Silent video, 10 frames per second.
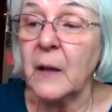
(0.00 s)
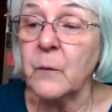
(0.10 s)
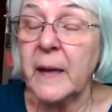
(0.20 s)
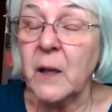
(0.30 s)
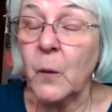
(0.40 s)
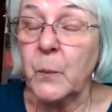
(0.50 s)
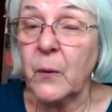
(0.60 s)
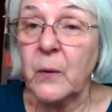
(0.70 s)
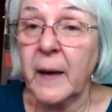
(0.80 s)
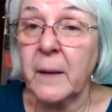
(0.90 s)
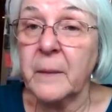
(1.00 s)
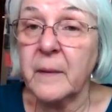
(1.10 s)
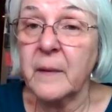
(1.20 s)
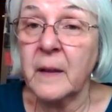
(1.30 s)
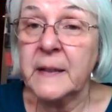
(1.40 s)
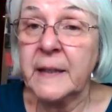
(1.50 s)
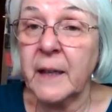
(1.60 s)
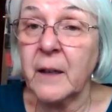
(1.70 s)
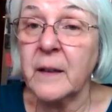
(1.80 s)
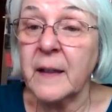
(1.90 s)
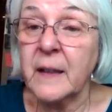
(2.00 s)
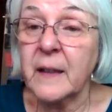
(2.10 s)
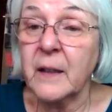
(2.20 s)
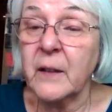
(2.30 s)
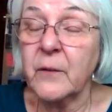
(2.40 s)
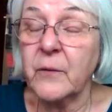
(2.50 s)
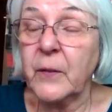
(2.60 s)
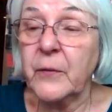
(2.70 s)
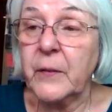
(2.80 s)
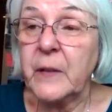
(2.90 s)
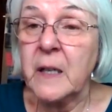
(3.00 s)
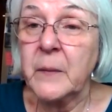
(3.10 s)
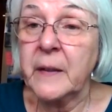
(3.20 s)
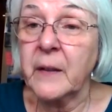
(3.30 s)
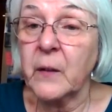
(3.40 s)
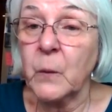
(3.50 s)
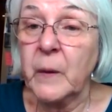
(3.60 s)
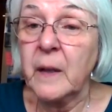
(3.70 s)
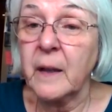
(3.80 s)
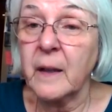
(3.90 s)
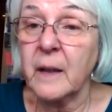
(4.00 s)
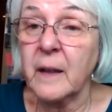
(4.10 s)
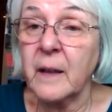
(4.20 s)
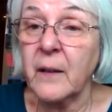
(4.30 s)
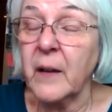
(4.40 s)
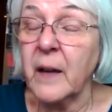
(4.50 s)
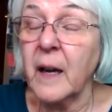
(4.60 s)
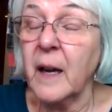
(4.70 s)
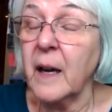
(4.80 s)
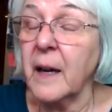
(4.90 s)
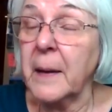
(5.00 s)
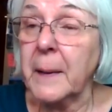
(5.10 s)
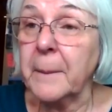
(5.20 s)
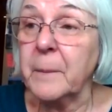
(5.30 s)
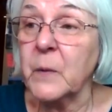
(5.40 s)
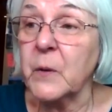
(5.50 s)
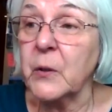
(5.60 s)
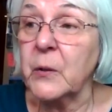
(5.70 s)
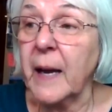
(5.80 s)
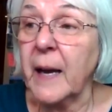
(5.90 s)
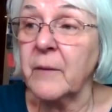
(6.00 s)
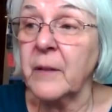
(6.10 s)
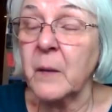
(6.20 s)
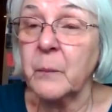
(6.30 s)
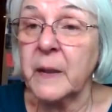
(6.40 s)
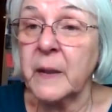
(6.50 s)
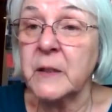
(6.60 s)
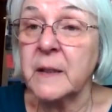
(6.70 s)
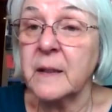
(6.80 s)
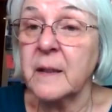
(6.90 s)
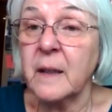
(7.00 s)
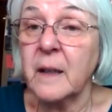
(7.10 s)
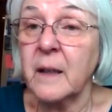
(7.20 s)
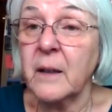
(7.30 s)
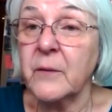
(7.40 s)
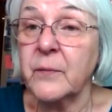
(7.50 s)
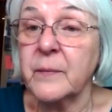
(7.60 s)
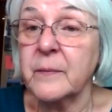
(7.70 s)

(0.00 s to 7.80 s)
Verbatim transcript: radio program on the air for 15 minutes a week, you know, uh, to having a budget of